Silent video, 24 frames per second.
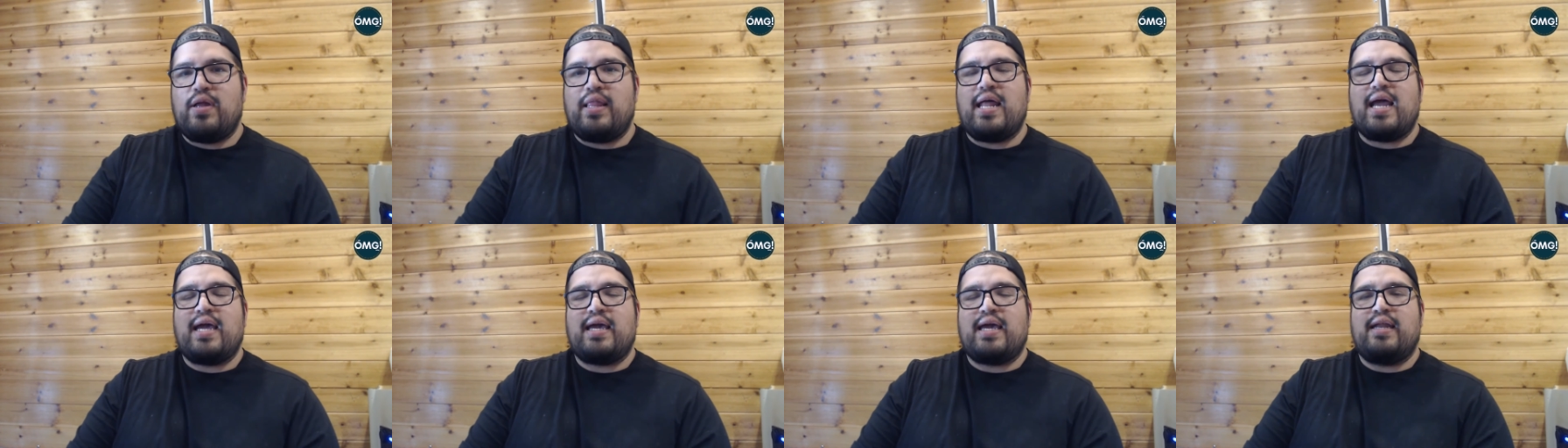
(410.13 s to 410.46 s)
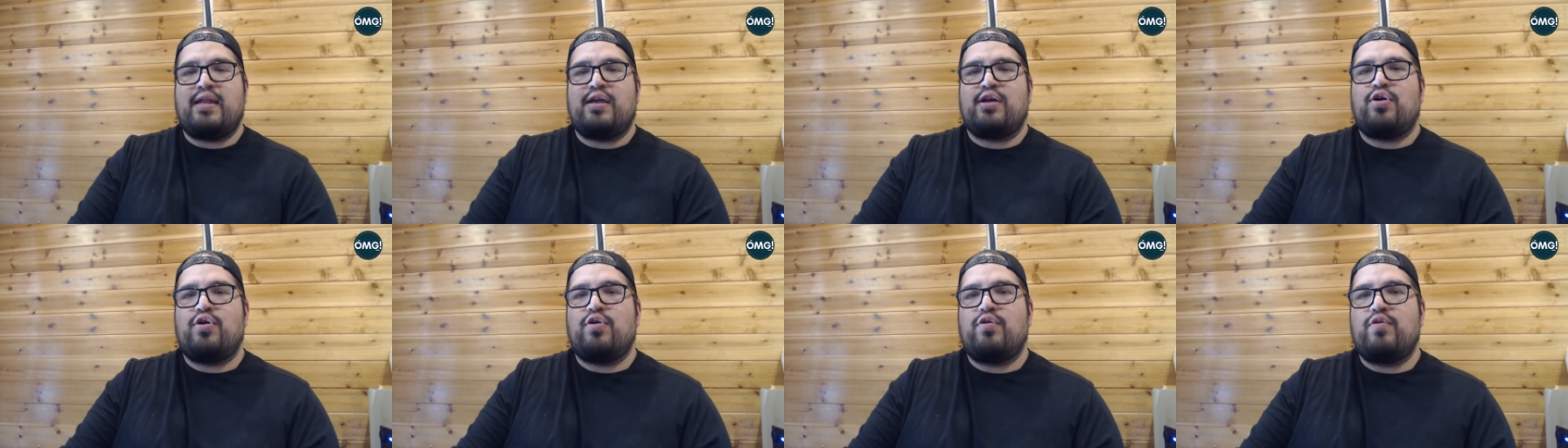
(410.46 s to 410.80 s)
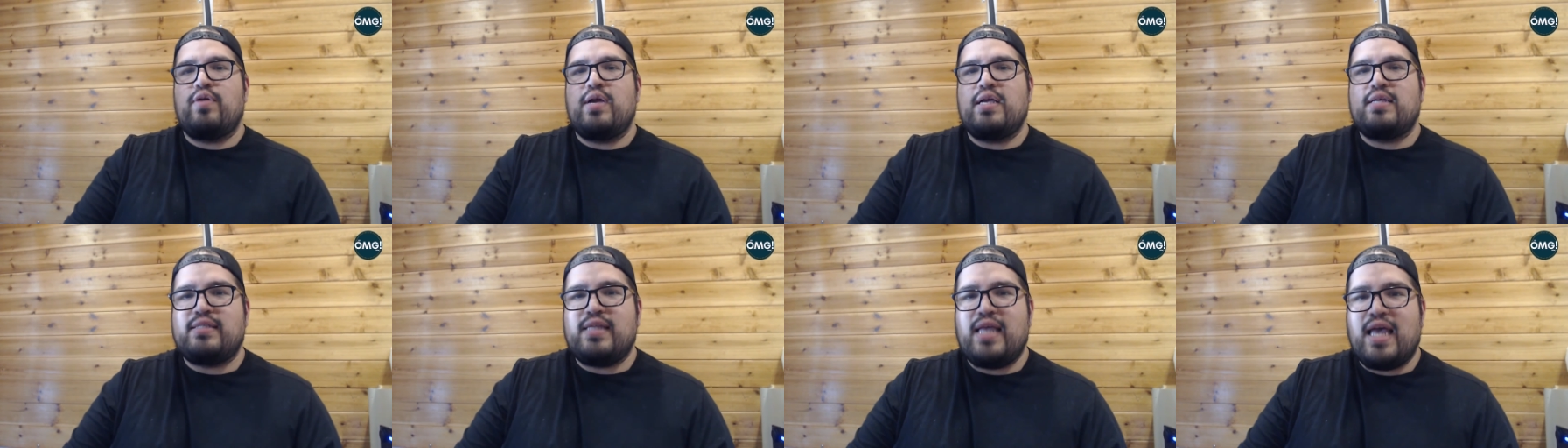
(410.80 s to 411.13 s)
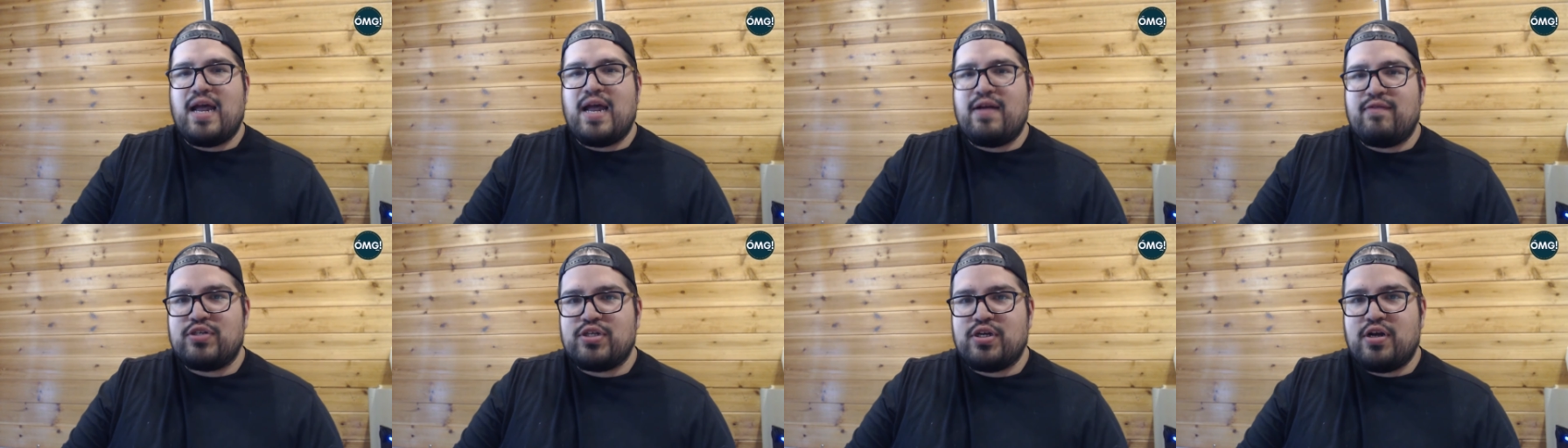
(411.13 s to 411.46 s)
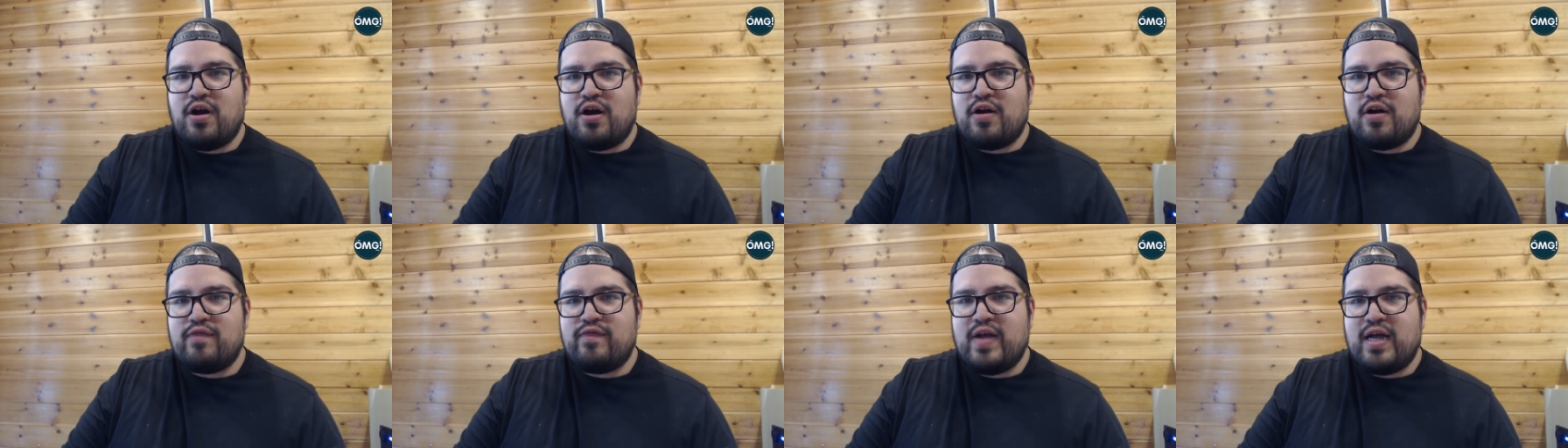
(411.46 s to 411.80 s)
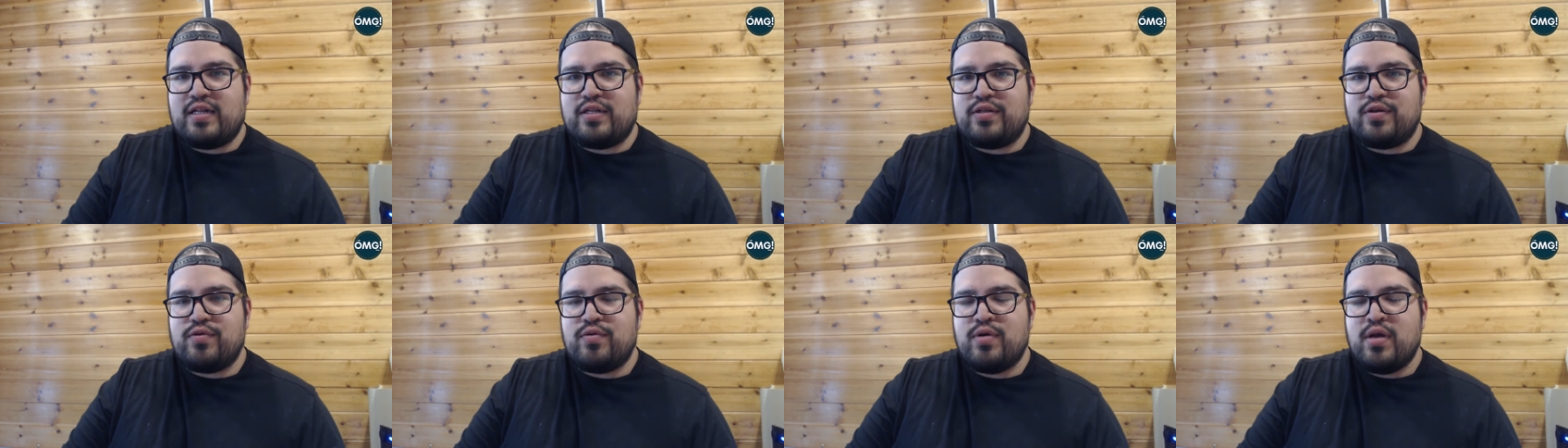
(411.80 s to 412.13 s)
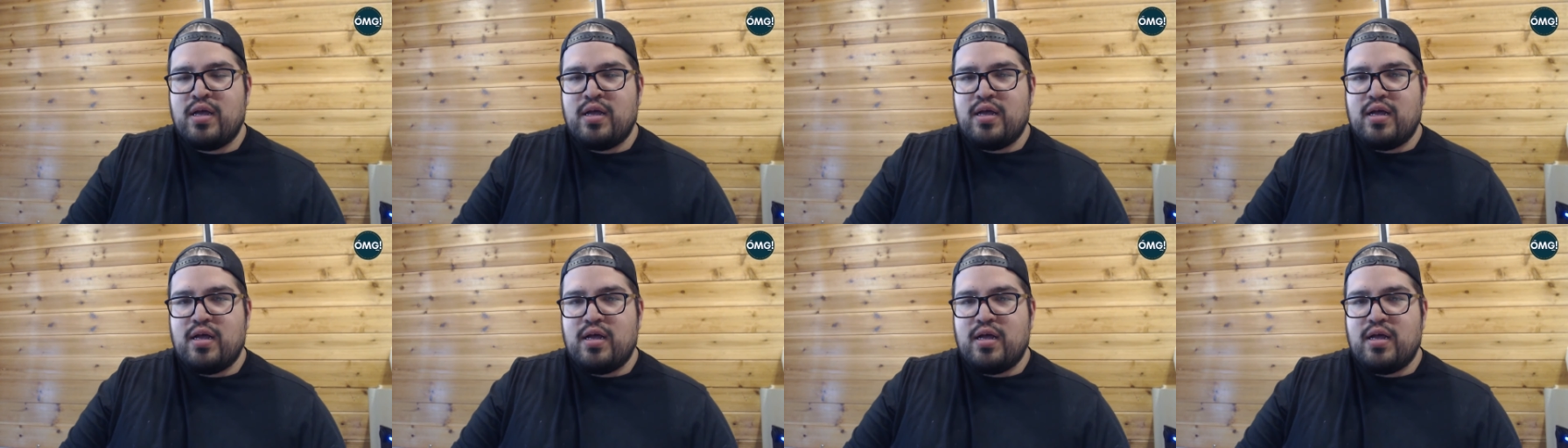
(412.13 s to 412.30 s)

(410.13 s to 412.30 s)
that I can increase the average cart value